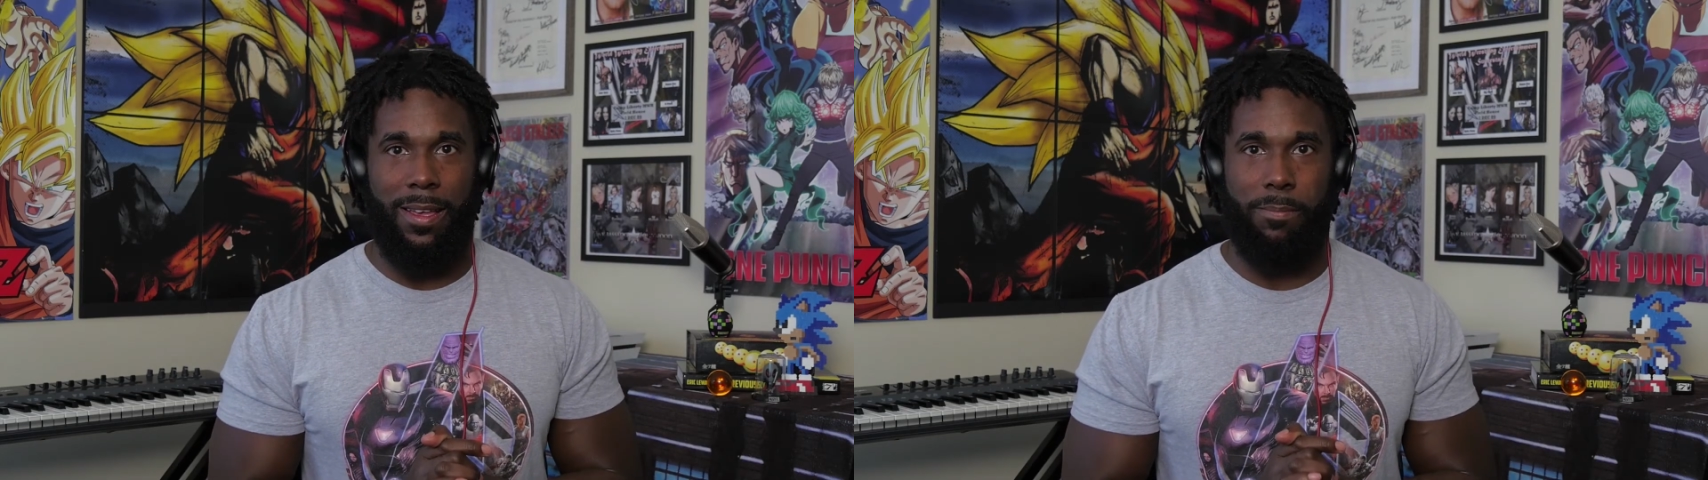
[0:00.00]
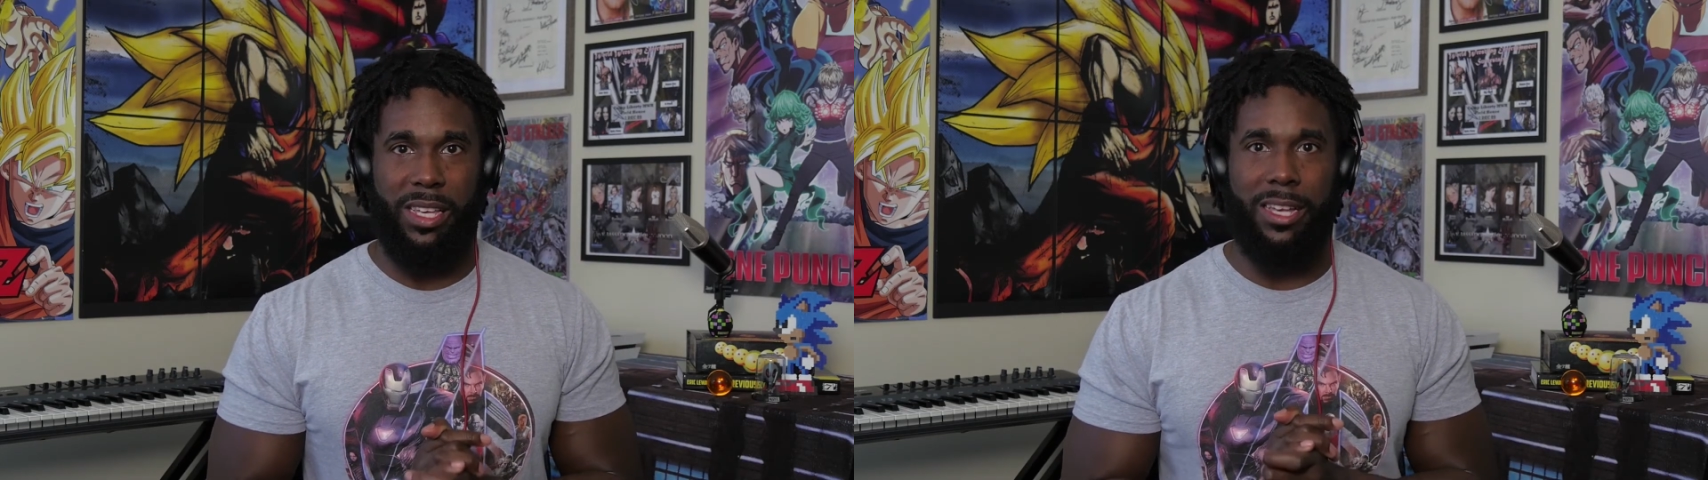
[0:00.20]

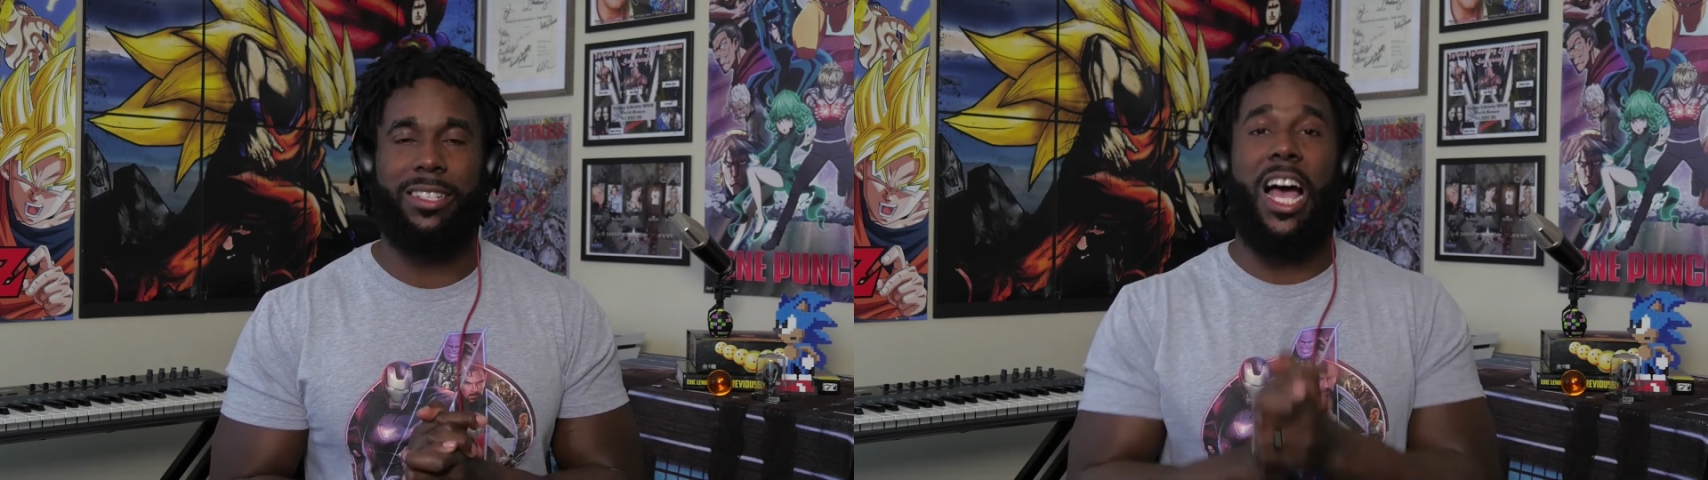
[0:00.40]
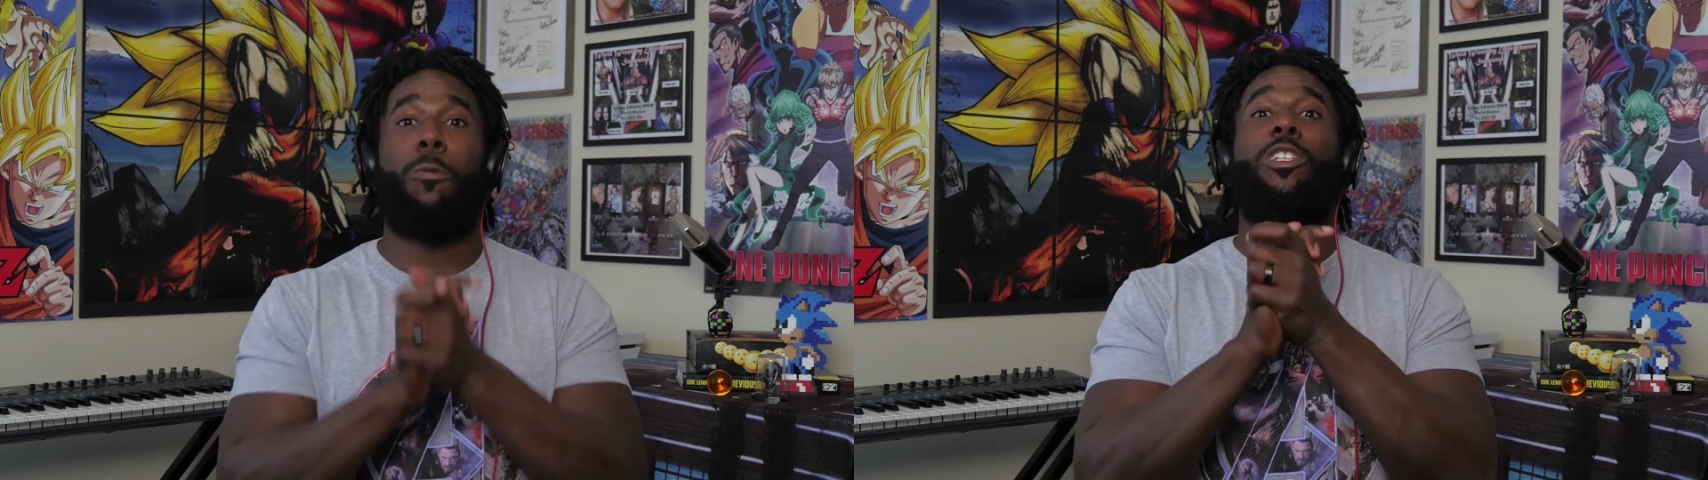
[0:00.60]
because
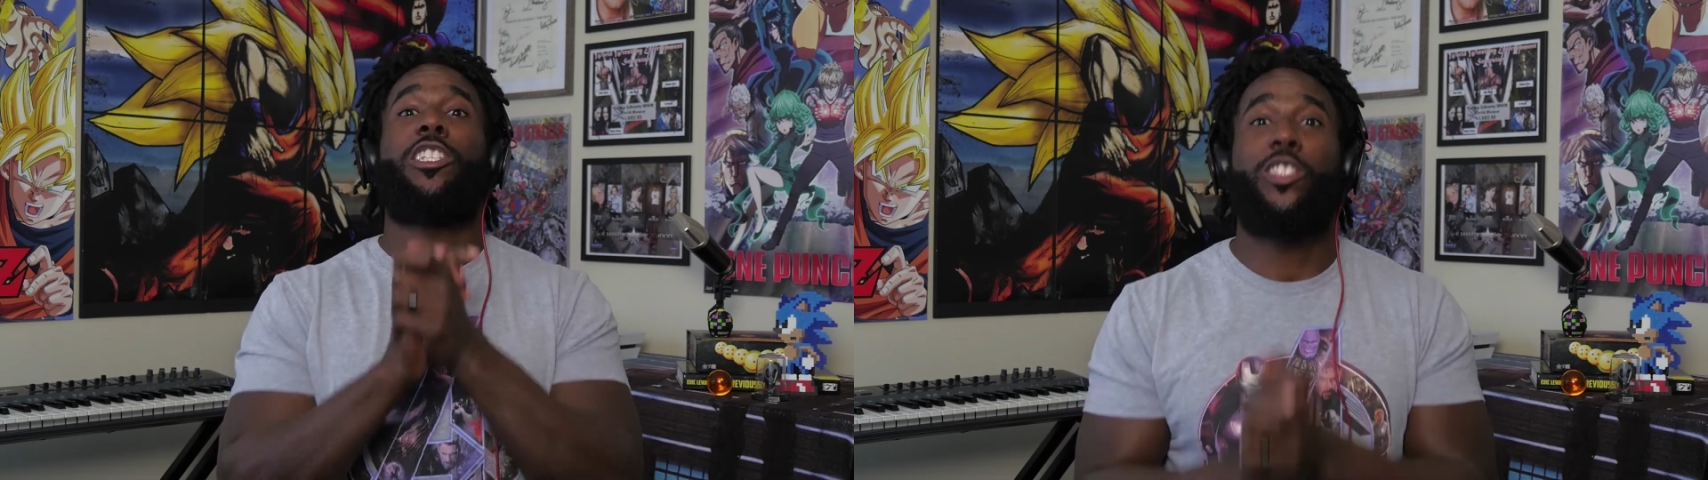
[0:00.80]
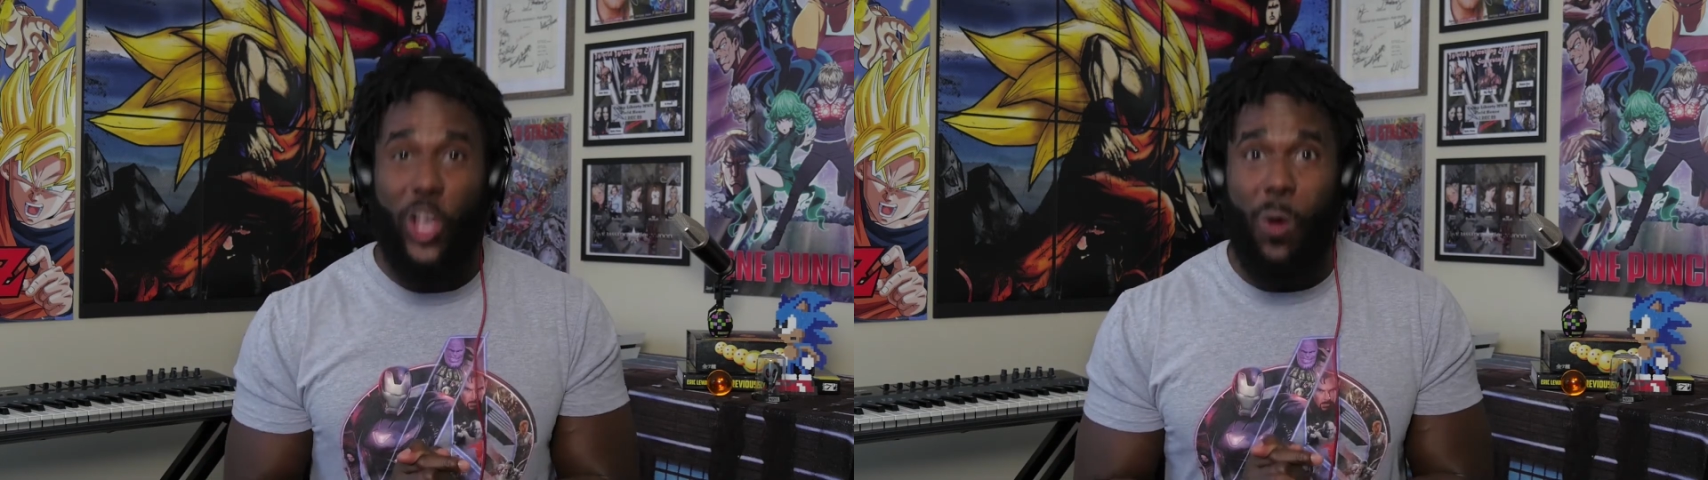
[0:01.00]
I was
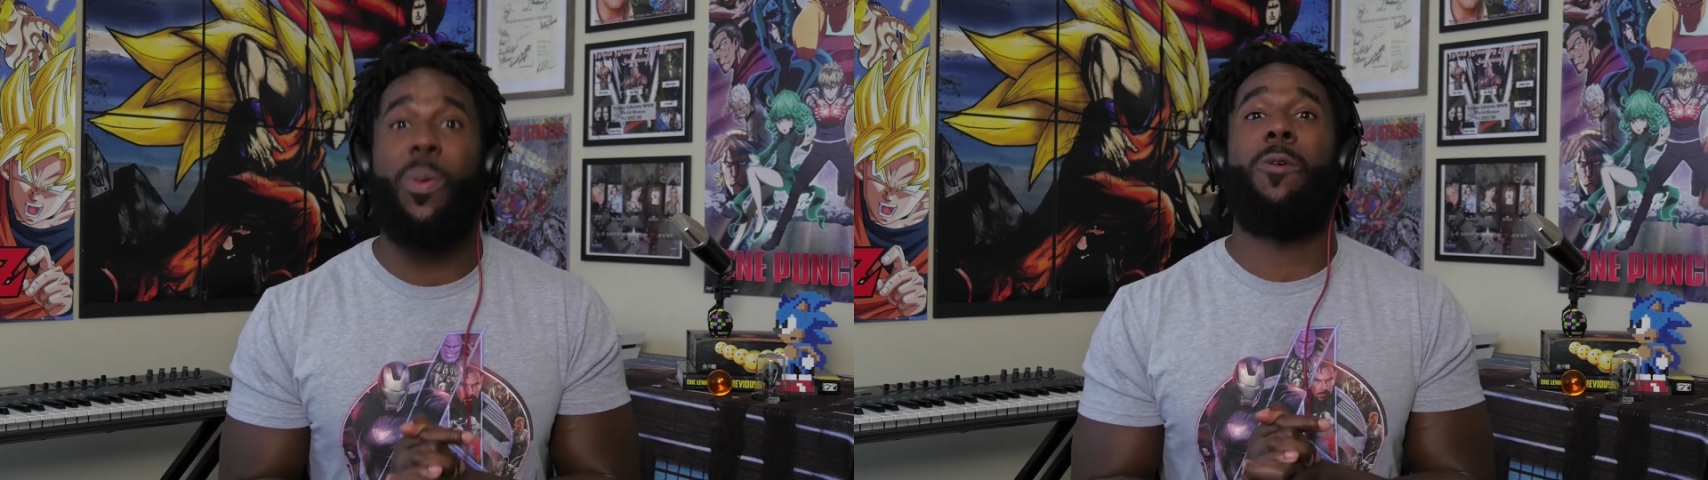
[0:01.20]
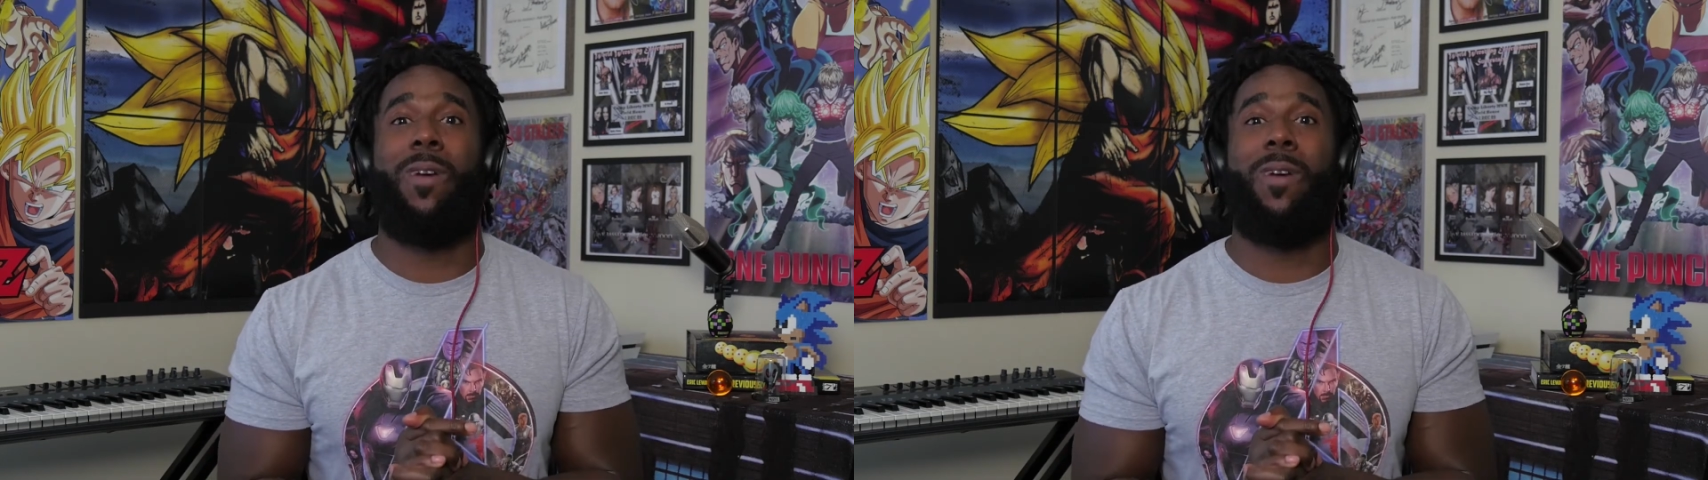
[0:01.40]
stupid